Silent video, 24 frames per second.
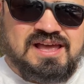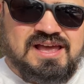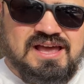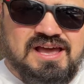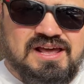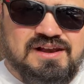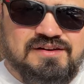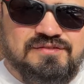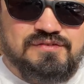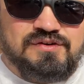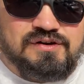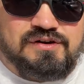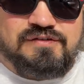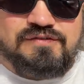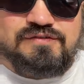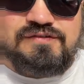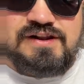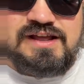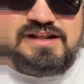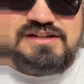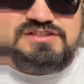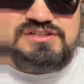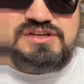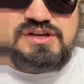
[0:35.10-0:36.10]
and I've got a
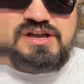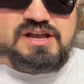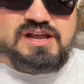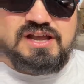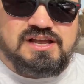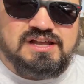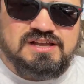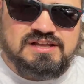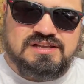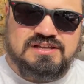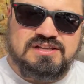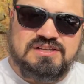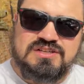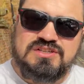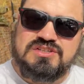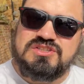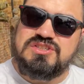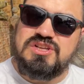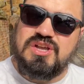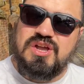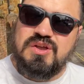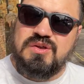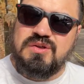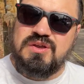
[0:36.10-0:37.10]
flat tire.
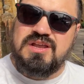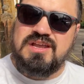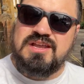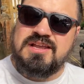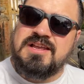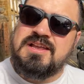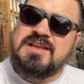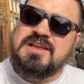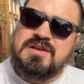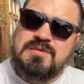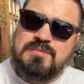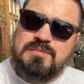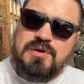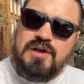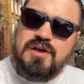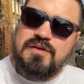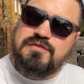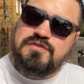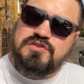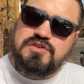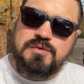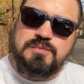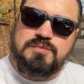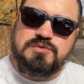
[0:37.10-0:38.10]
So,
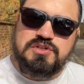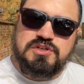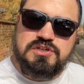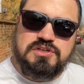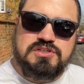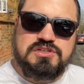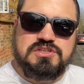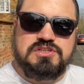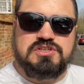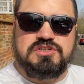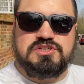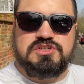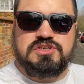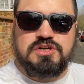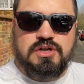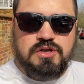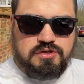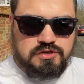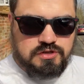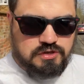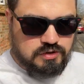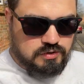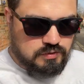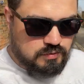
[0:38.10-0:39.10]
perfect opportunity to show
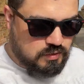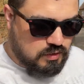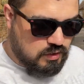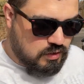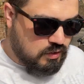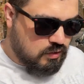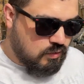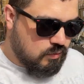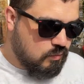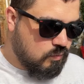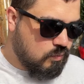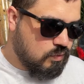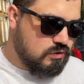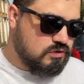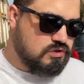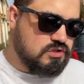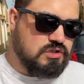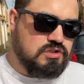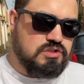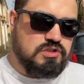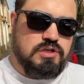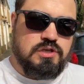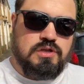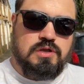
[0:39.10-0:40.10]
you what
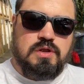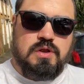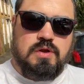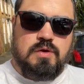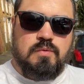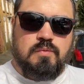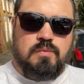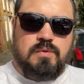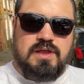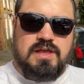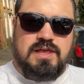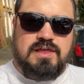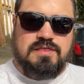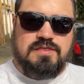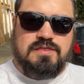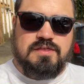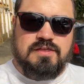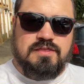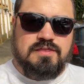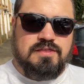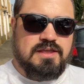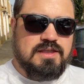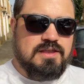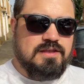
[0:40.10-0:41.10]
to do
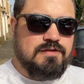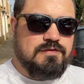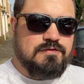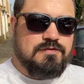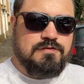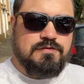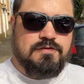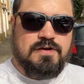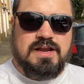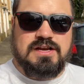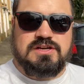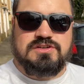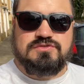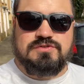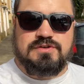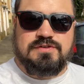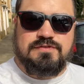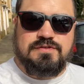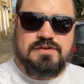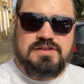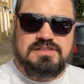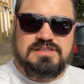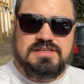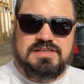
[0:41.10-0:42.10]
with the factory
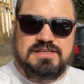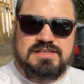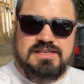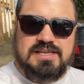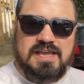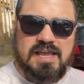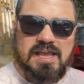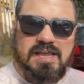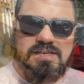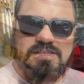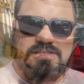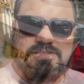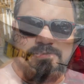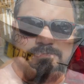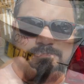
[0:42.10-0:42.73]
fitted kit.